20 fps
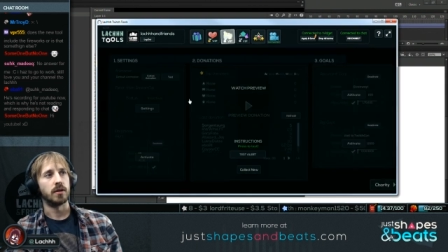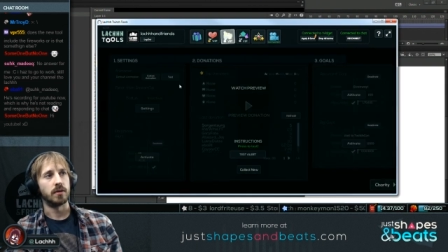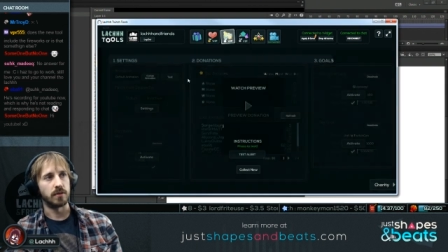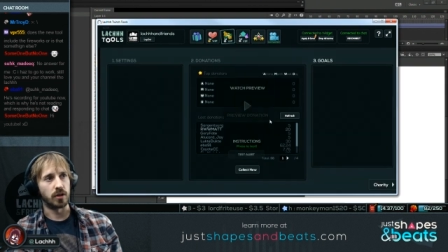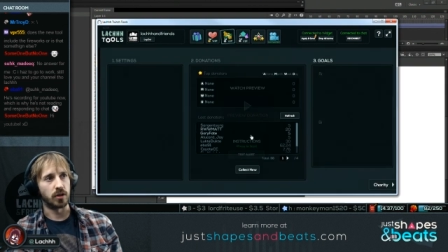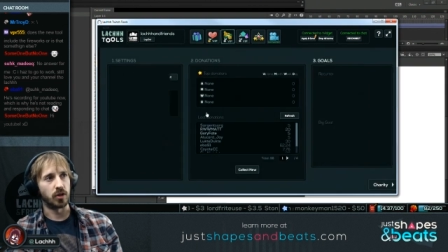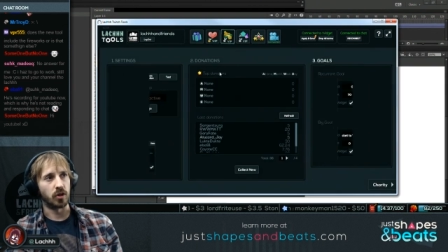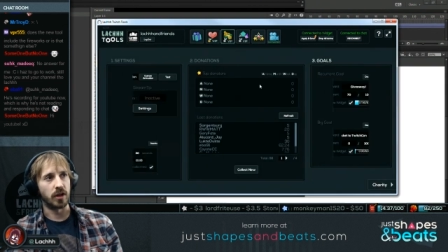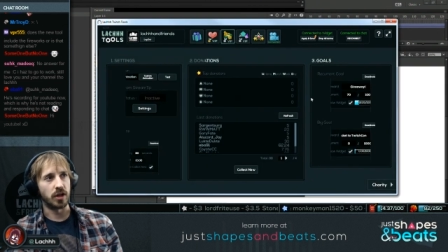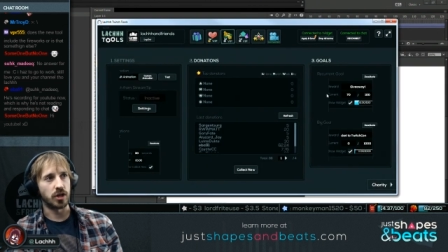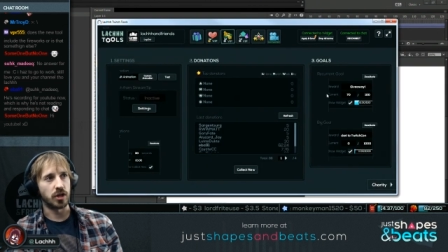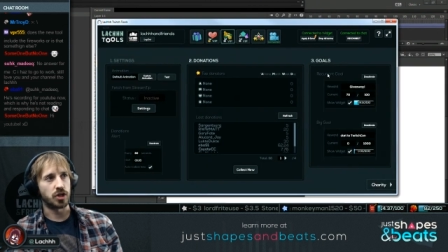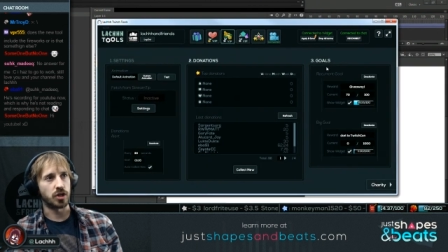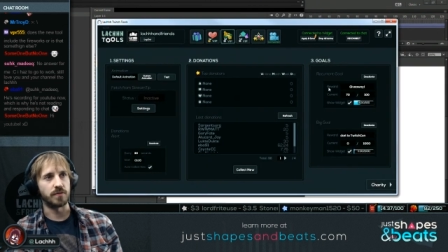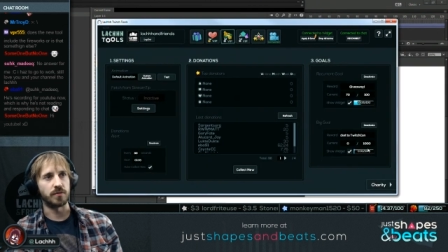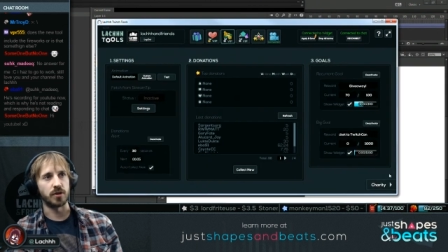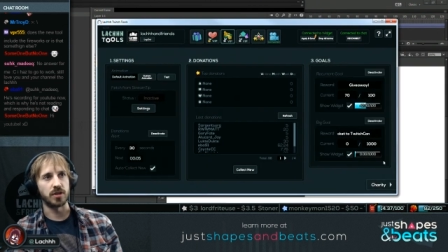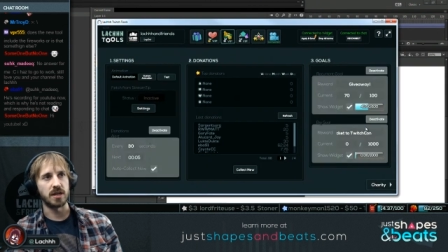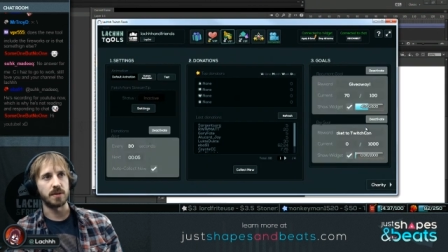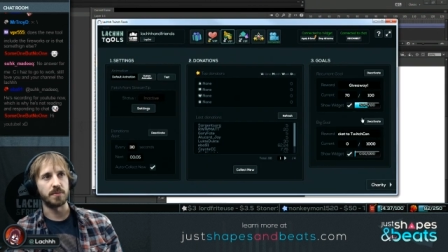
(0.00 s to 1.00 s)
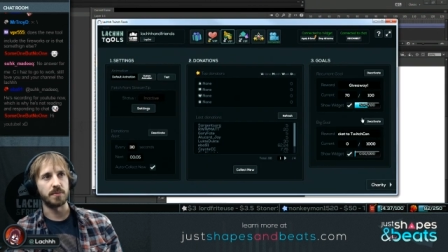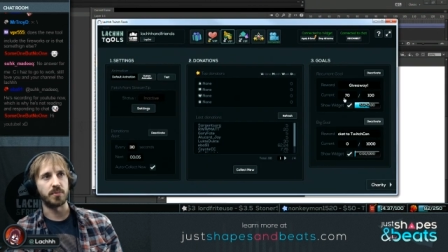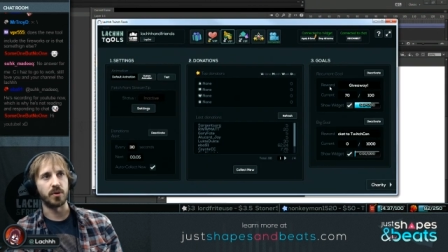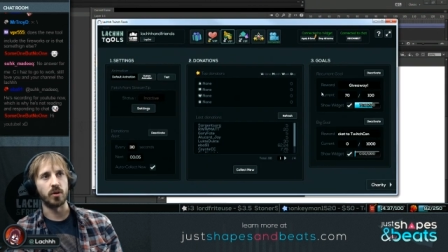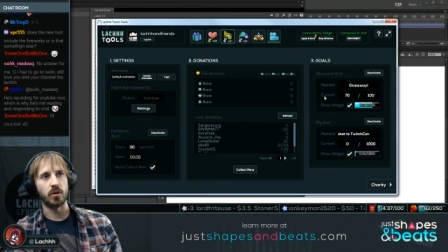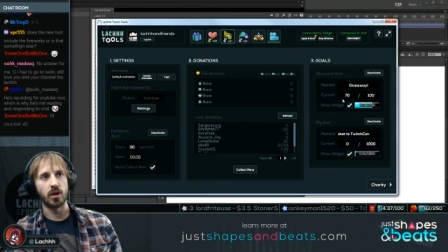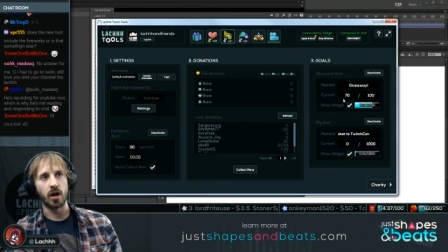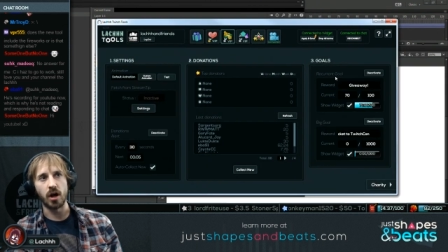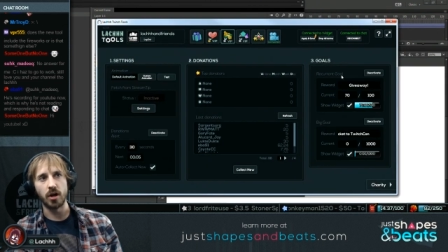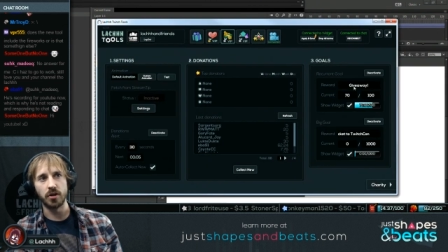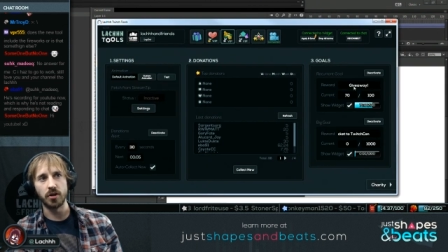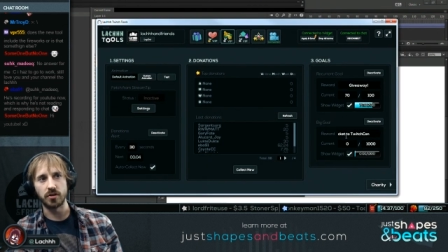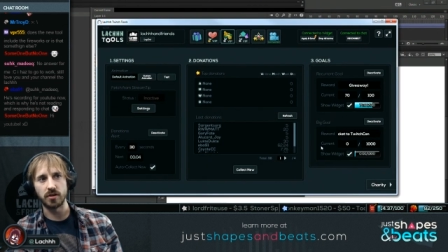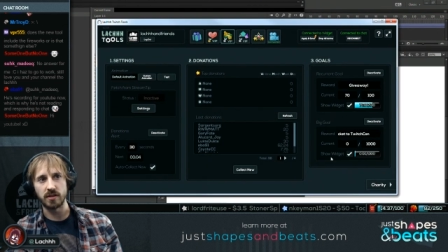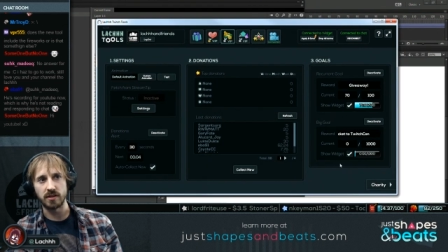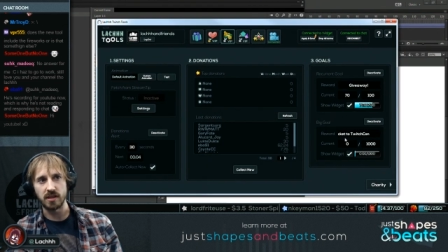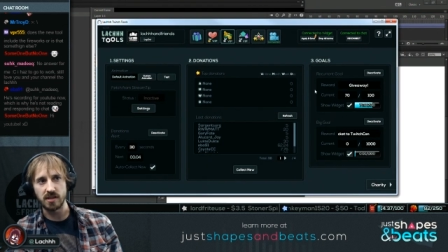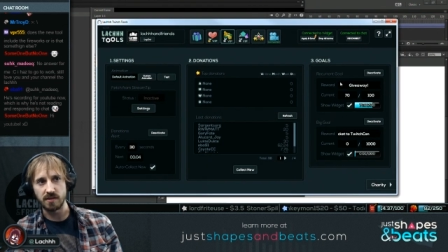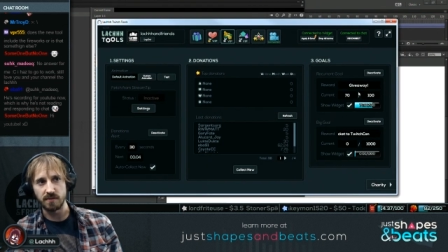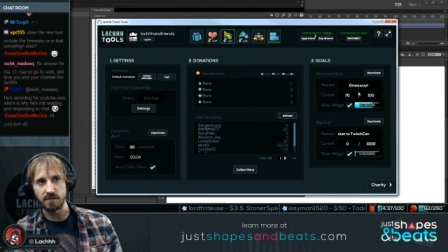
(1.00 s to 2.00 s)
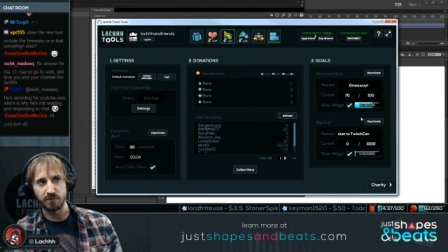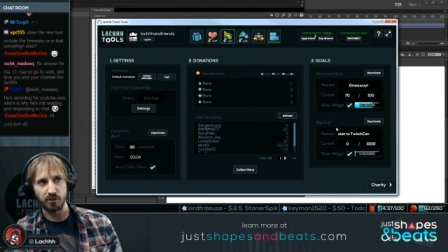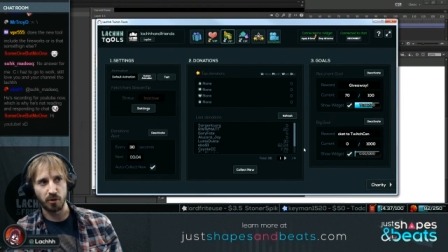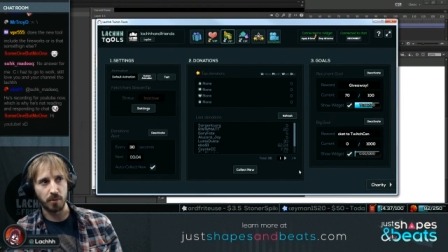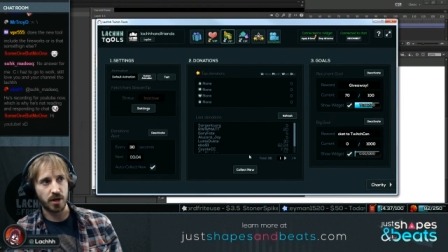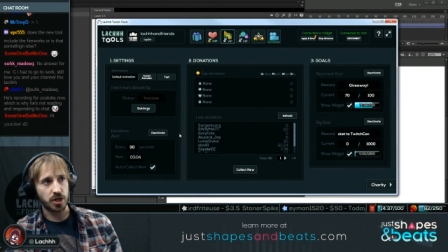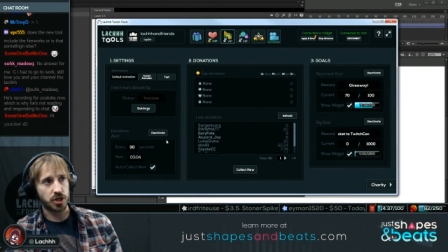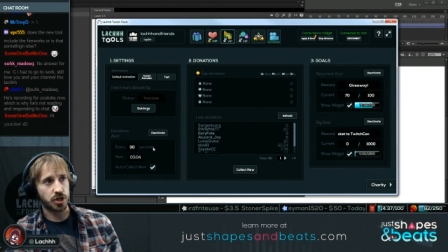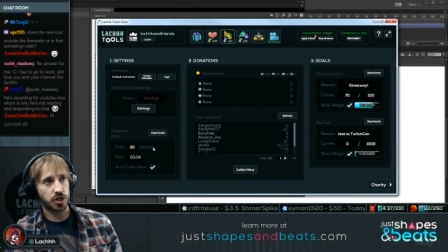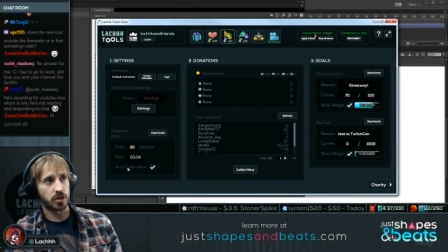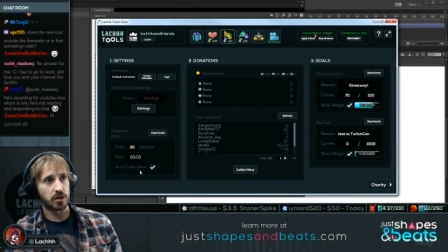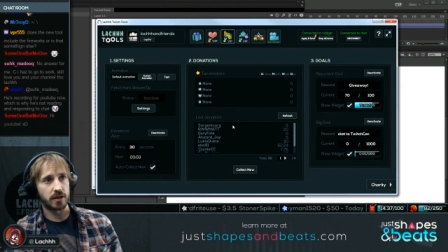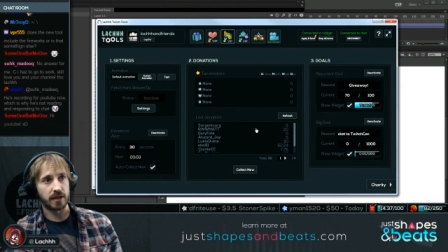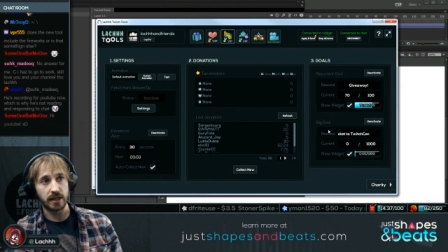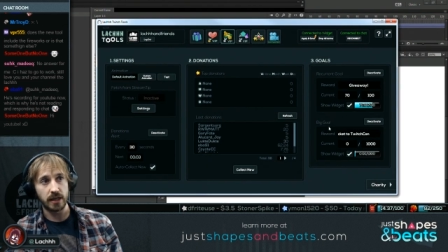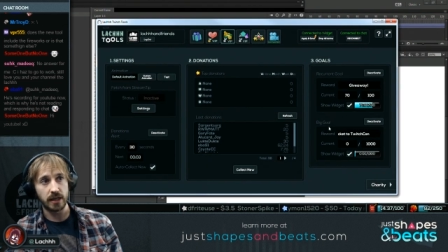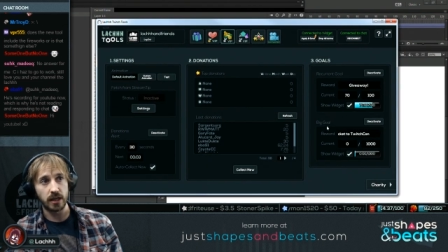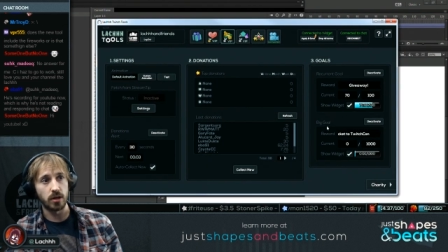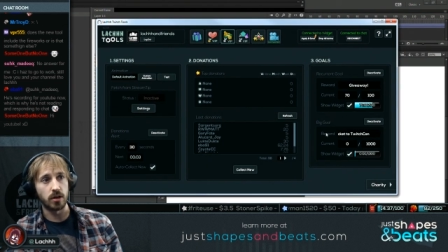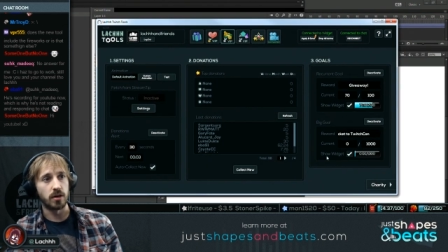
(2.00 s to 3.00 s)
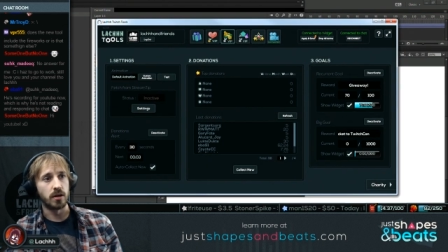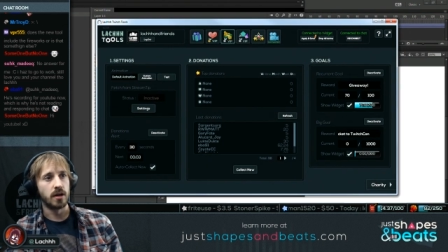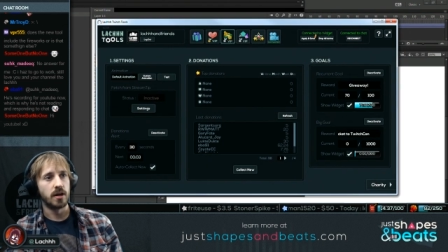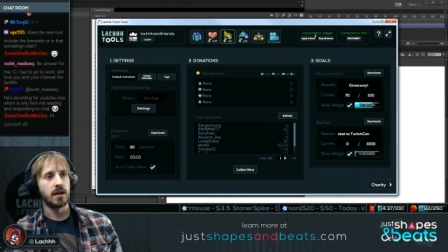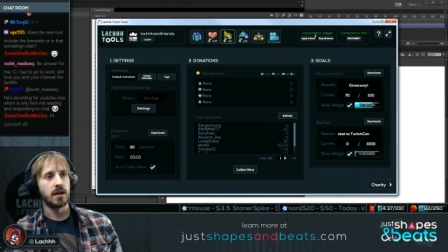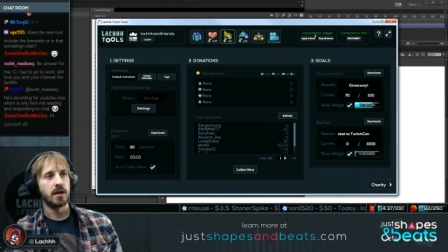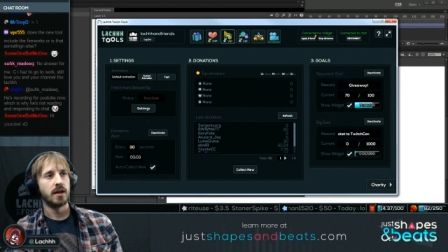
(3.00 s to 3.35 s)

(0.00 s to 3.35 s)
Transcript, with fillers: in the donation, for example, all this information here